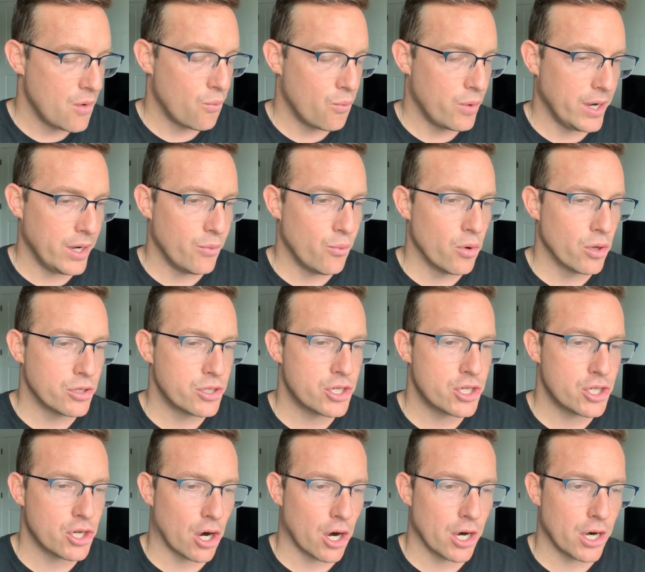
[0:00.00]
We will
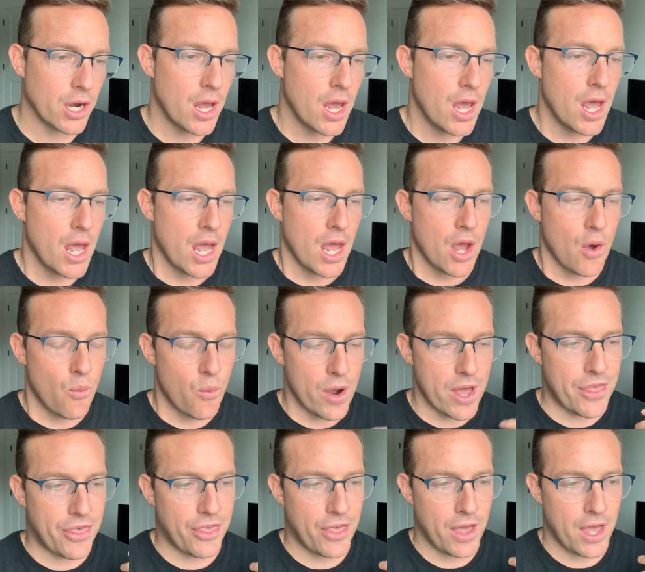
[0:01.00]
start
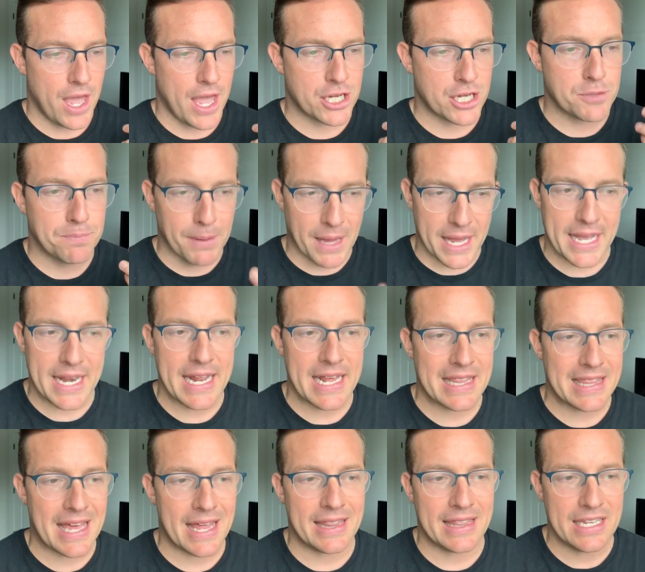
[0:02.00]
with
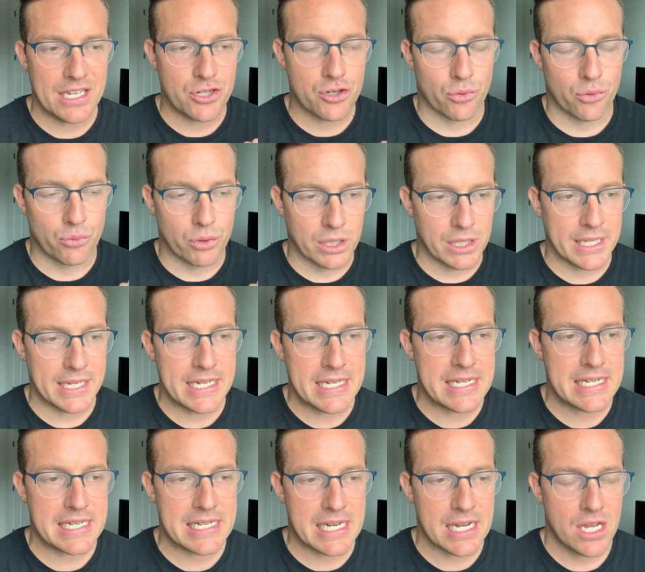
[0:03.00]
explaining that these are
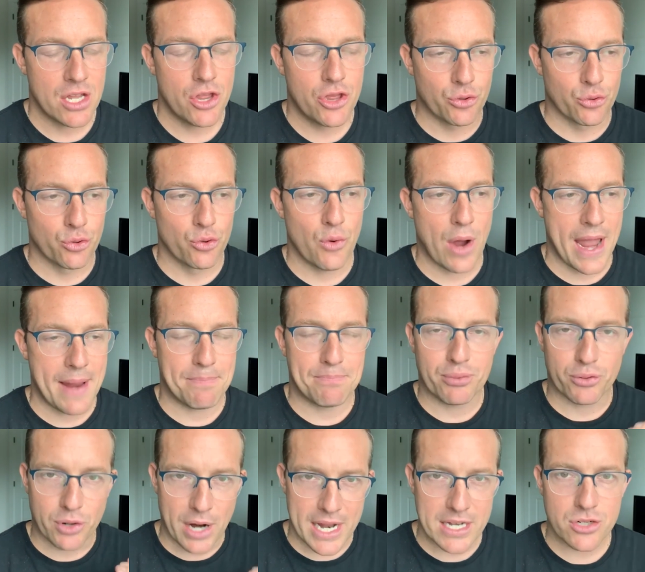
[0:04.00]
released through a
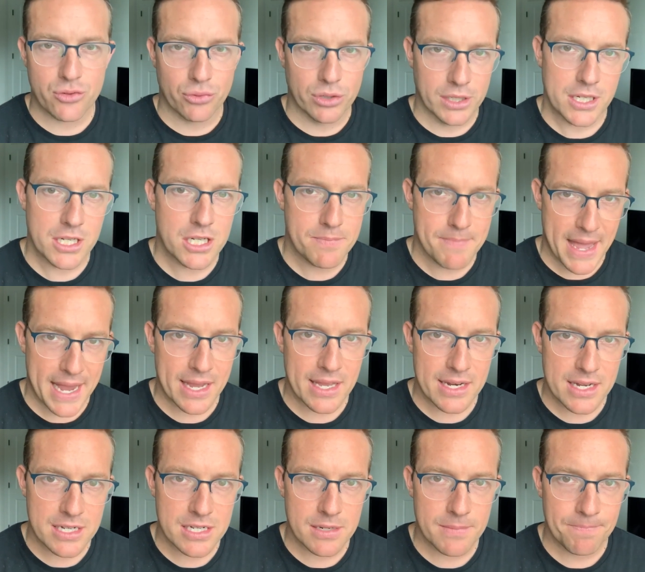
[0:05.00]
press release
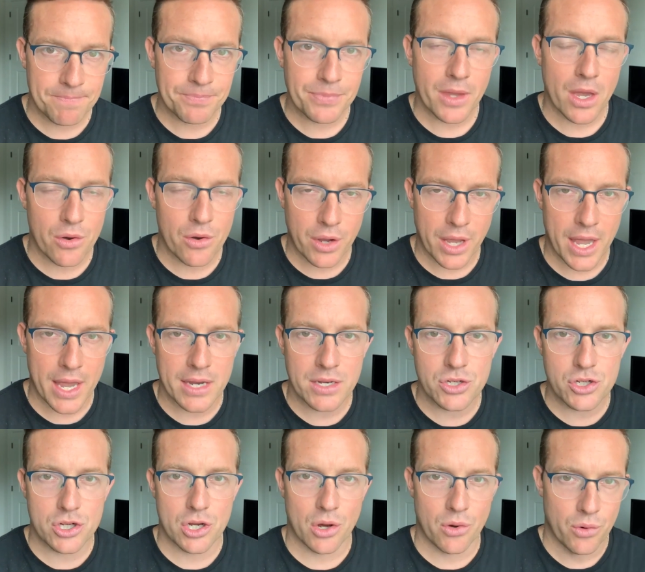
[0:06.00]
mechanism. Okay,
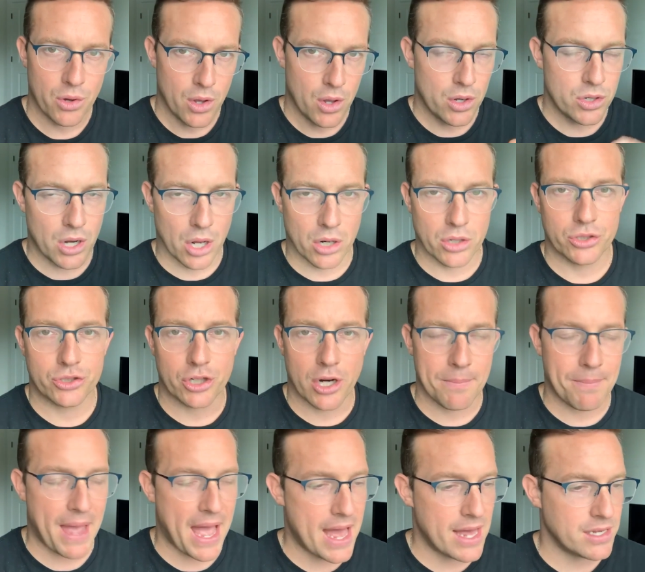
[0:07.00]
so Donald
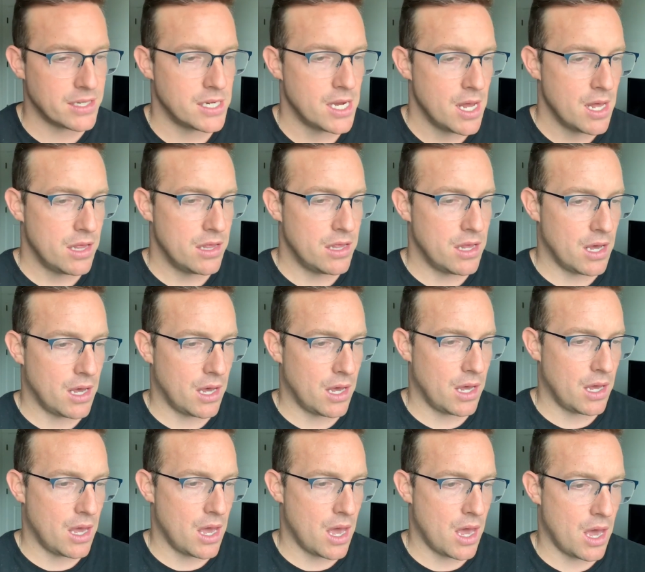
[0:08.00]
Trump has the
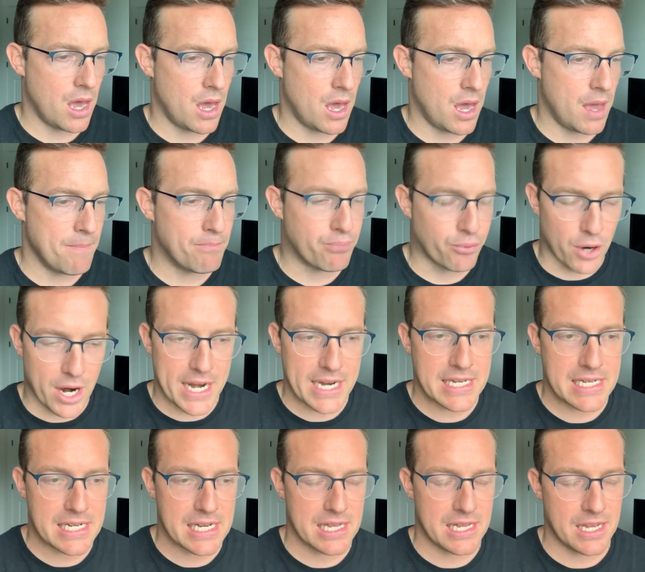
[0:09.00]
uh,
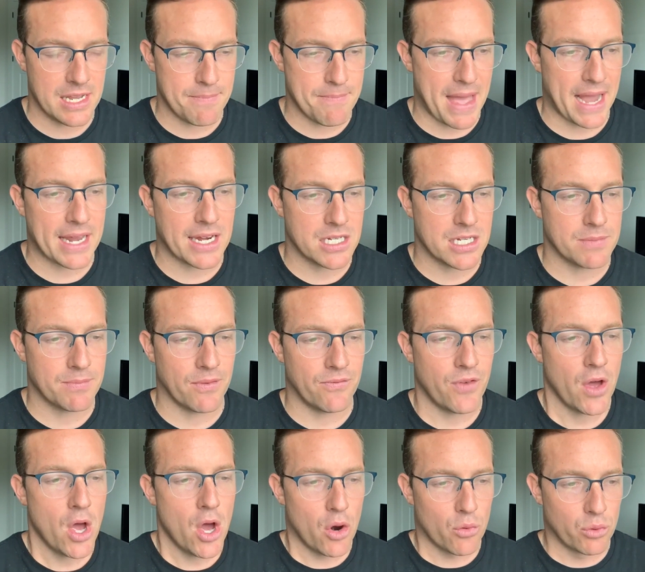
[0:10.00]
embraced the mechanism
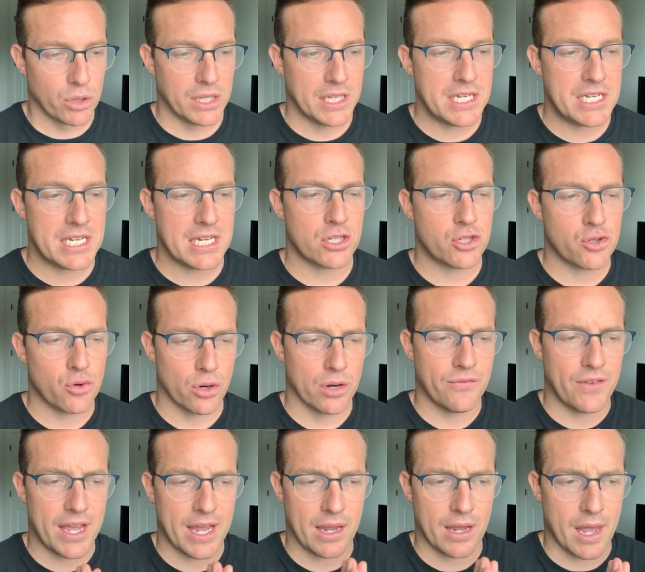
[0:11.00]
of releasing sort
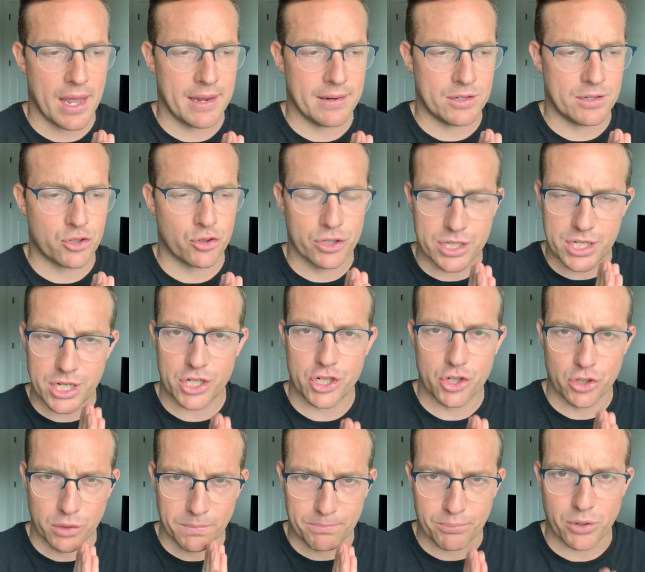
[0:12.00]
of a, a
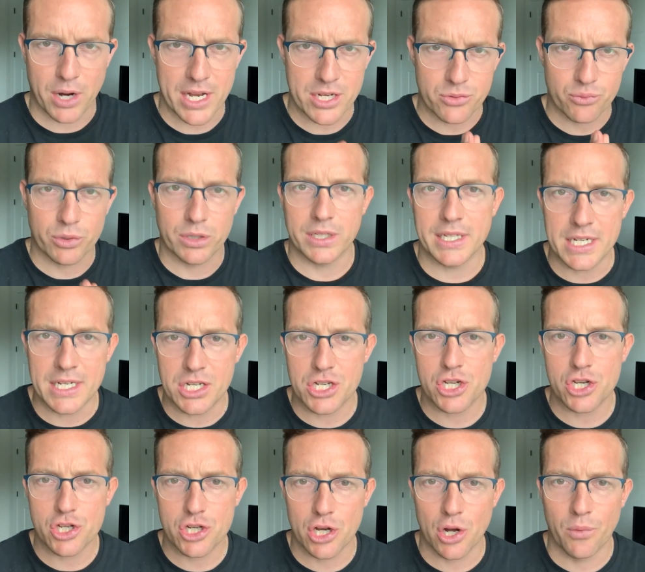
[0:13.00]
traditional press release.
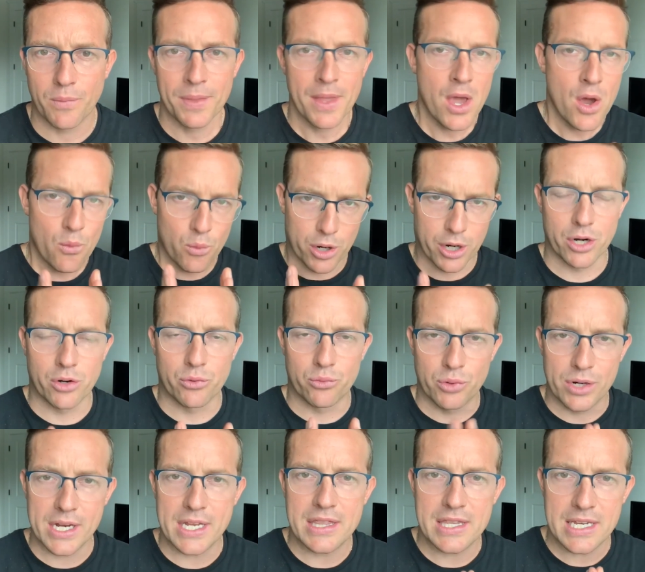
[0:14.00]
So we're going to
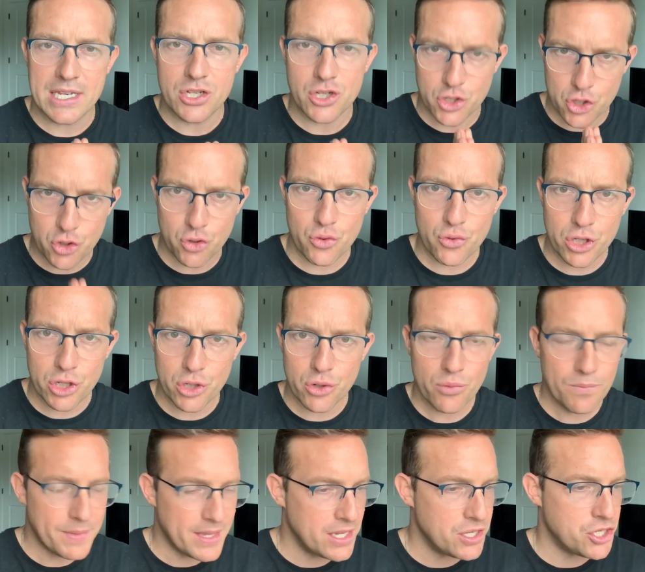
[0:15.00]
read these to
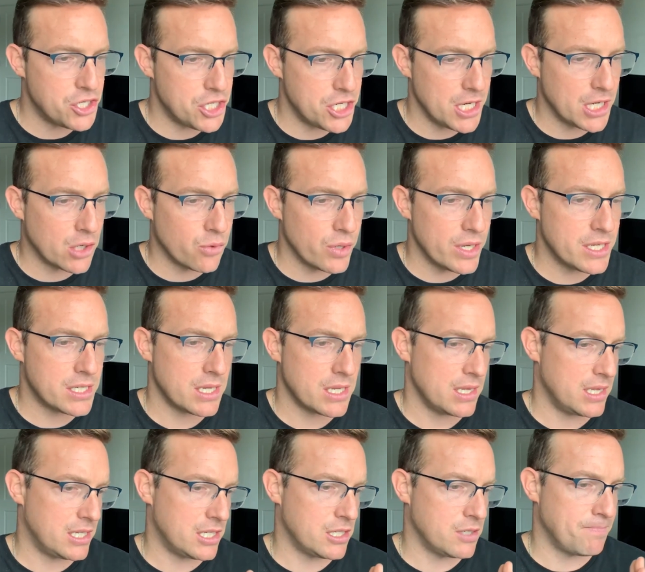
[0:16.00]
you in sequence.
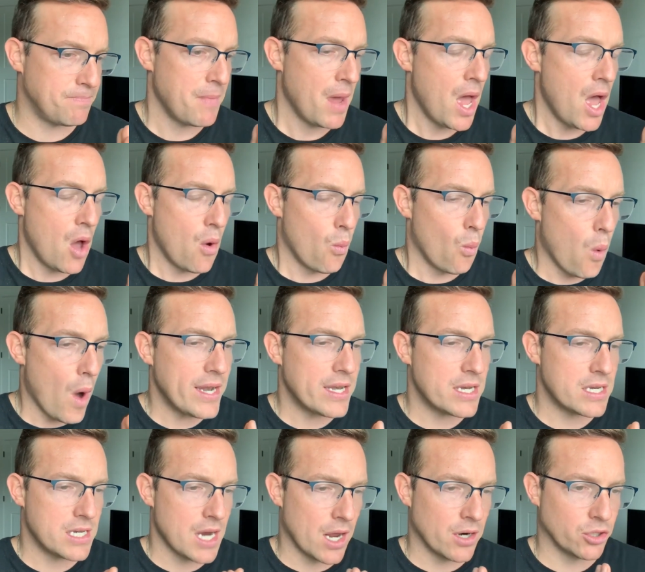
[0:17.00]
This is
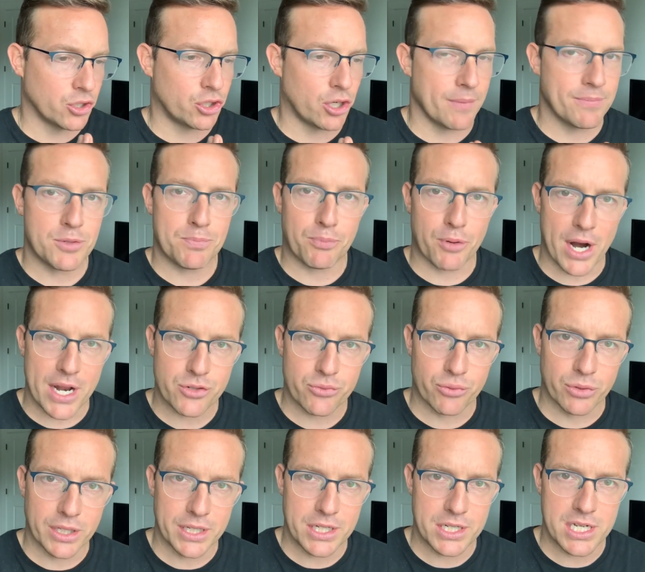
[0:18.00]
what Donald Trump's press
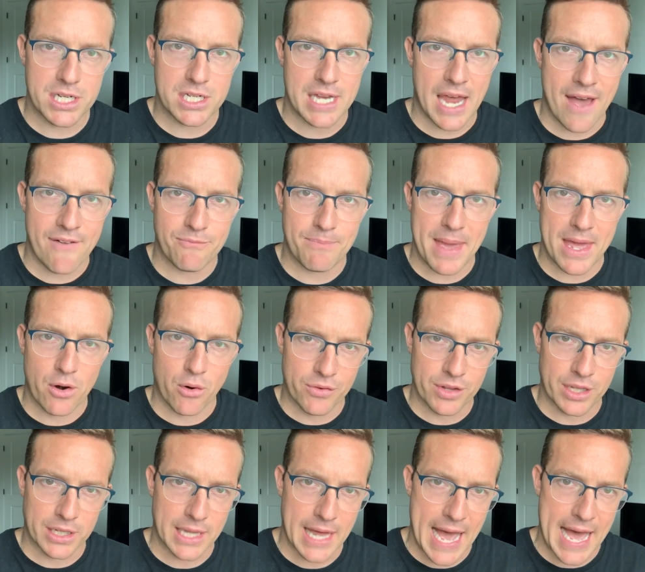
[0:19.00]
releases have been over
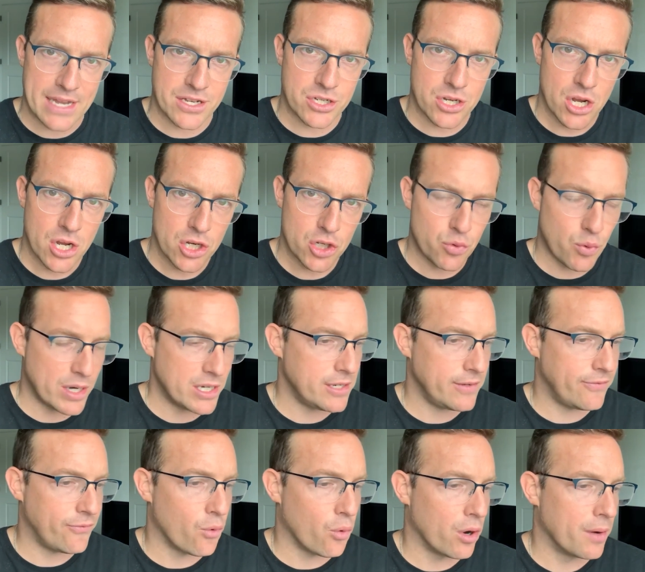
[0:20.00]
the last
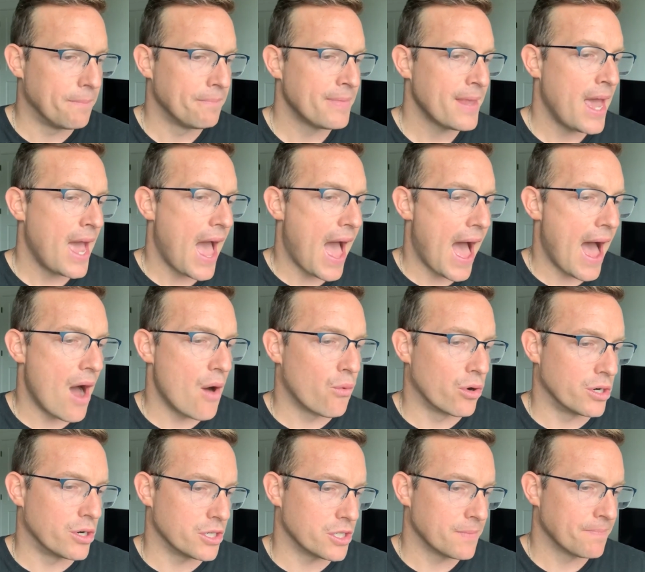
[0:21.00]
24
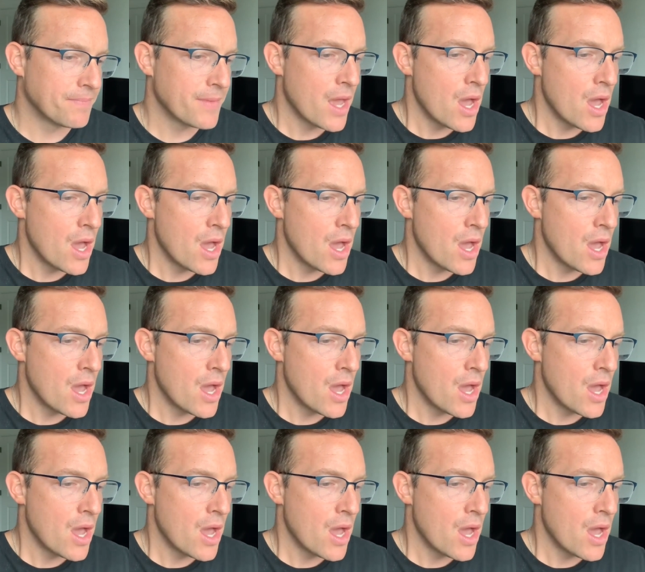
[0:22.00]
hours.